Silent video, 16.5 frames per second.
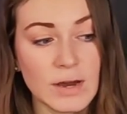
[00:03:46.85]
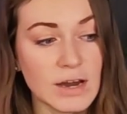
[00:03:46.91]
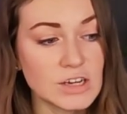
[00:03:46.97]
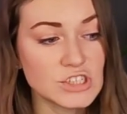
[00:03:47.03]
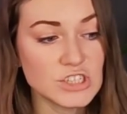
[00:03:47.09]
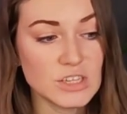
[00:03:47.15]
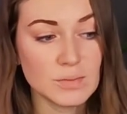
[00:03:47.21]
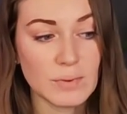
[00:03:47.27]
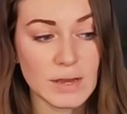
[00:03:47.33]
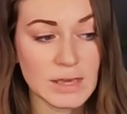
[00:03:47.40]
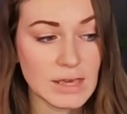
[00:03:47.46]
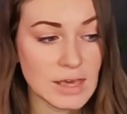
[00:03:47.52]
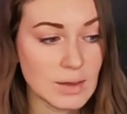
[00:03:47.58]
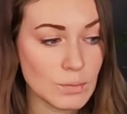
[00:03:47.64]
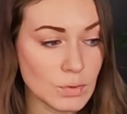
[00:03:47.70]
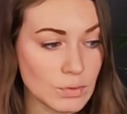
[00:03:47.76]
HDMI
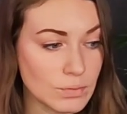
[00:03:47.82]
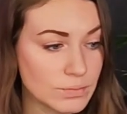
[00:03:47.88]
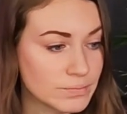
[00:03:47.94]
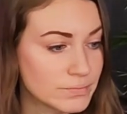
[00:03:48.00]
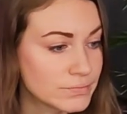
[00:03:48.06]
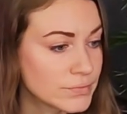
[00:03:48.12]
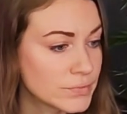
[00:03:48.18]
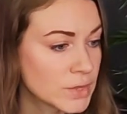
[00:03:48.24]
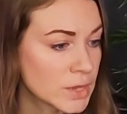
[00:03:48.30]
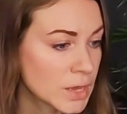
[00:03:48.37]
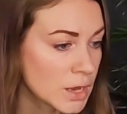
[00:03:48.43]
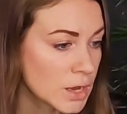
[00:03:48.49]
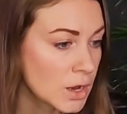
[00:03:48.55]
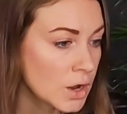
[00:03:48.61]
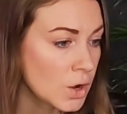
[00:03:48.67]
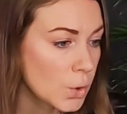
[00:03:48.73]
cable.
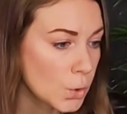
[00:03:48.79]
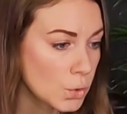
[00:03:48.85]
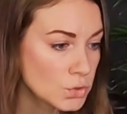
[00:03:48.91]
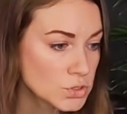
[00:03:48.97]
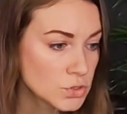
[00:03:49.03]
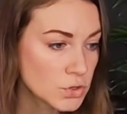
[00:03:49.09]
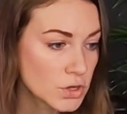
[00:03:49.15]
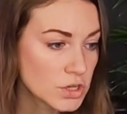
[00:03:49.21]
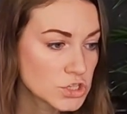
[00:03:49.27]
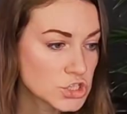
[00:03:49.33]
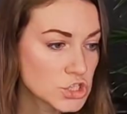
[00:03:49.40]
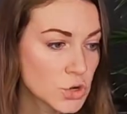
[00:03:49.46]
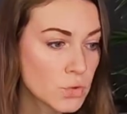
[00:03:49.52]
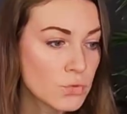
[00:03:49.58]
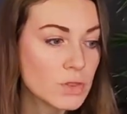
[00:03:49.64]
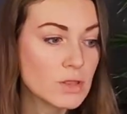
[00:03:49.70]
Also, you can show